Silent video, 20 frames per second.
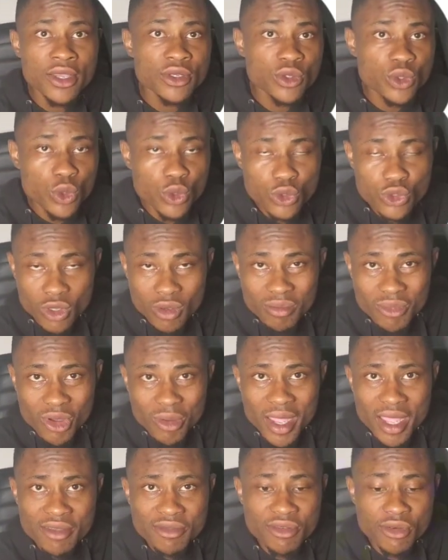those on
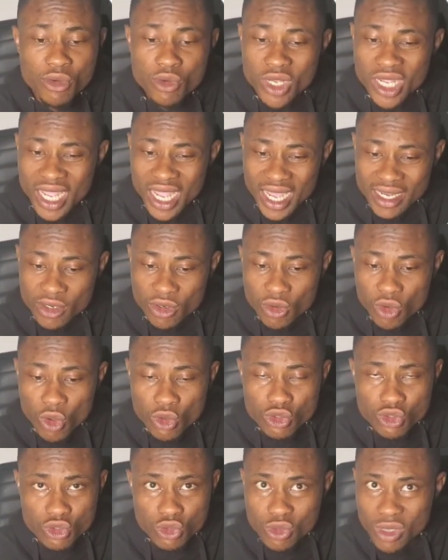mobile phone can
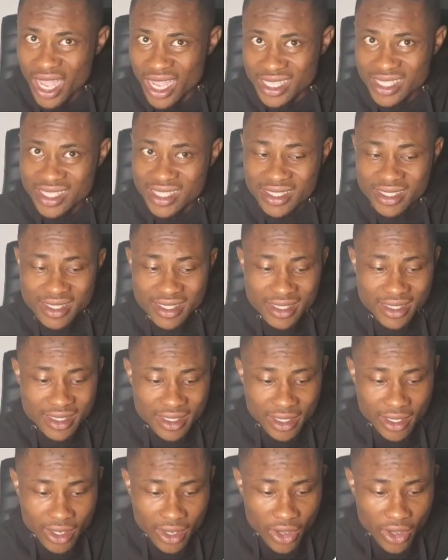also access it.